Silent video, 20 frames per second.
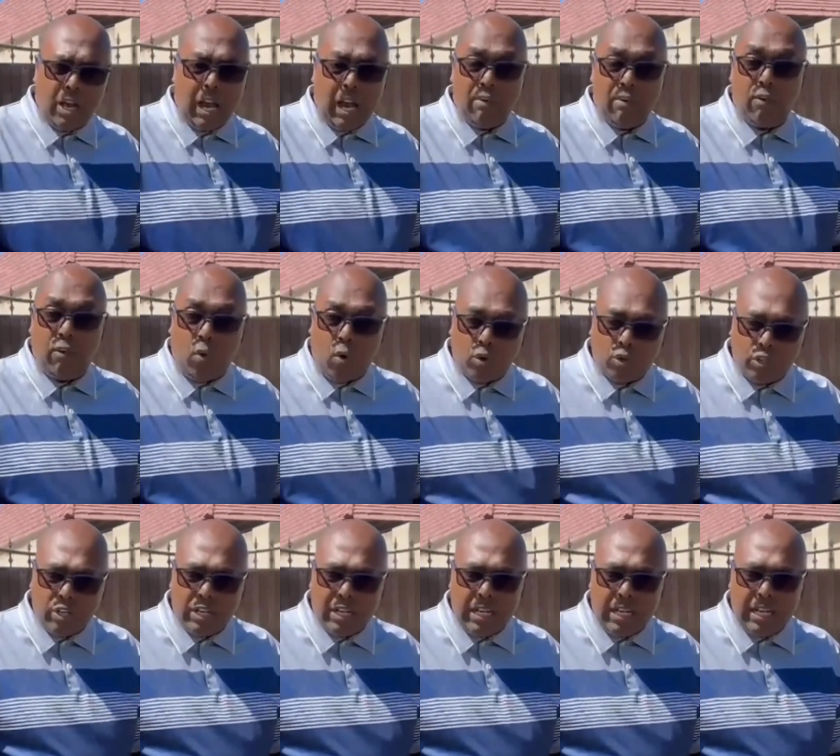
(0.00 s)

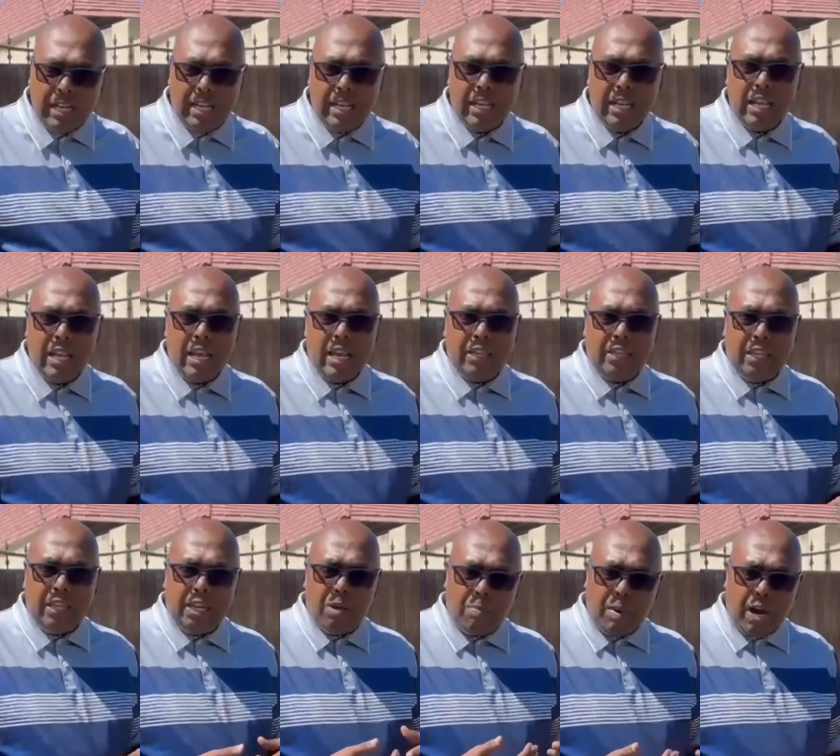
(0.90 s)
Unfortunately,
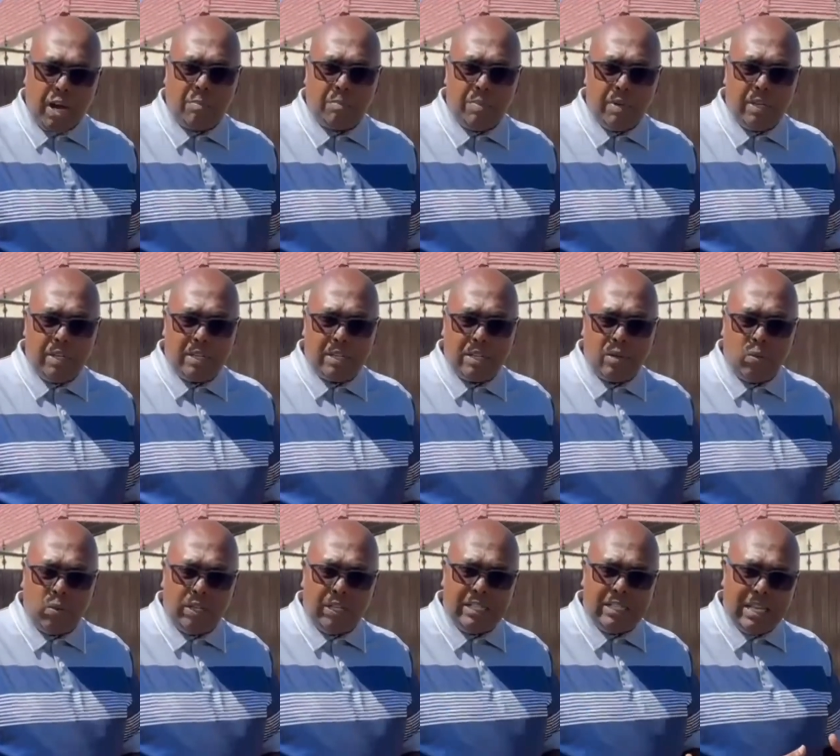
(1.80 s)
the department,
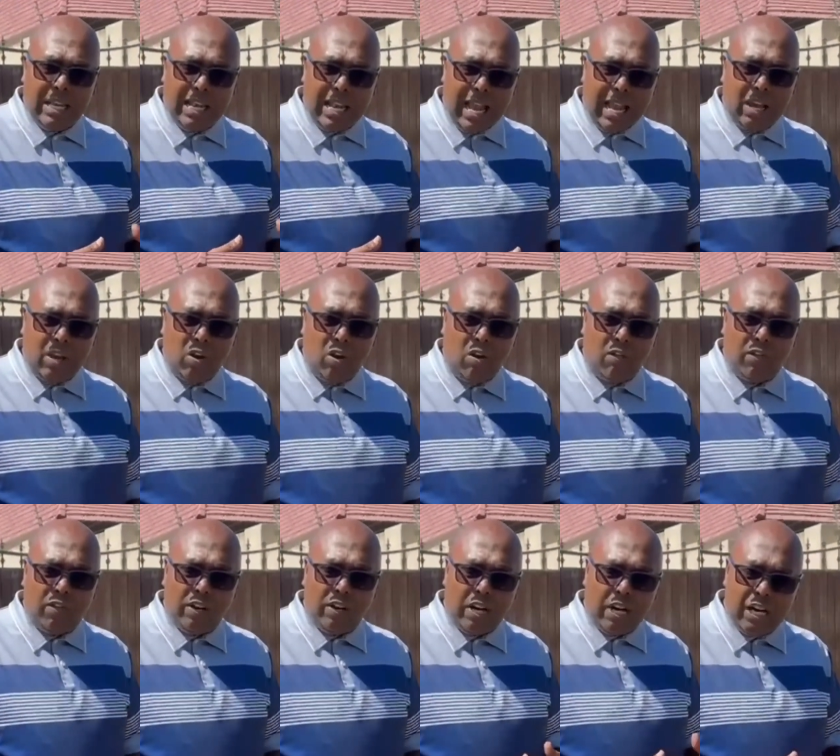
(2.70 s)
with its lack of
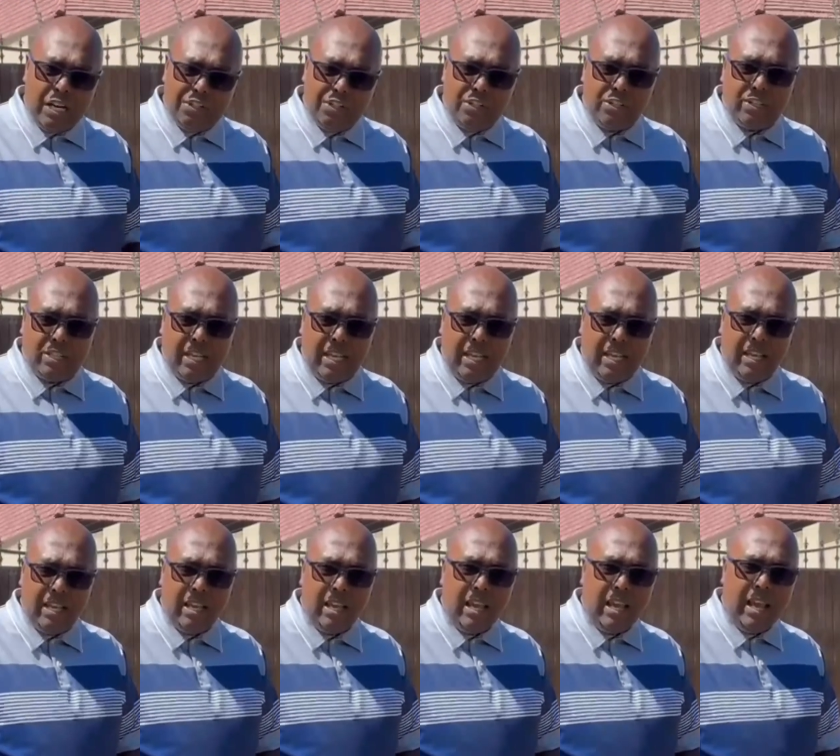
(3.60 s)
urgency,
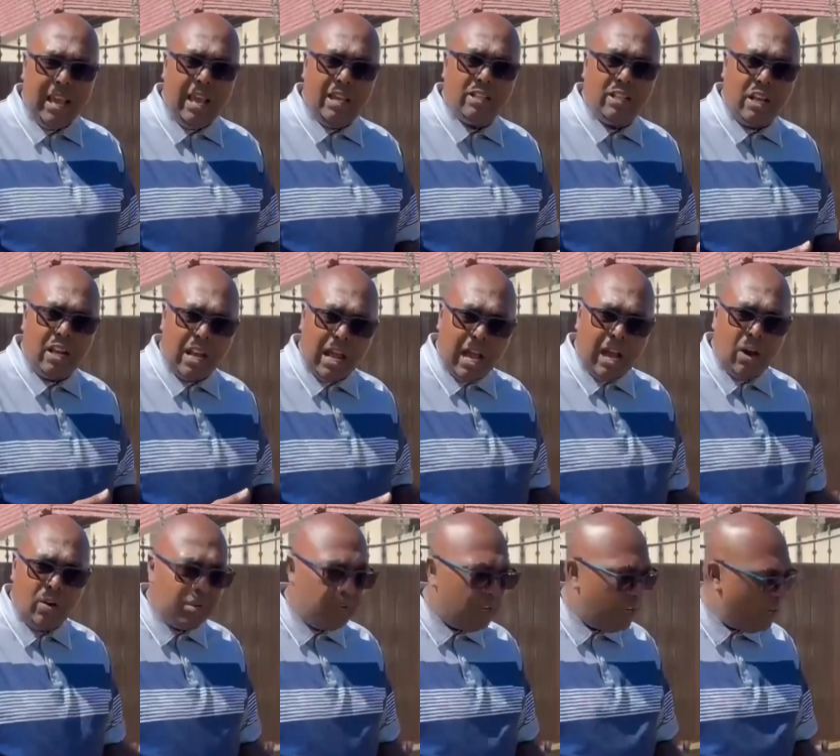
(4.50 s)
has allowed